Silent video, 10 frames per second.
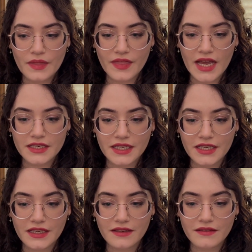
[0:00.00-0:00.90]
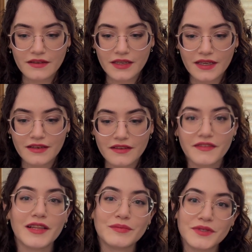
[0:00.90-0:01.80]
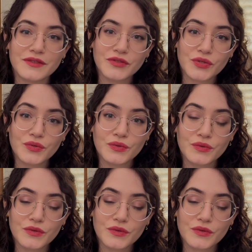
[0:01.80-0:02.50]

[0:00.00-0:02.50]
that he developed to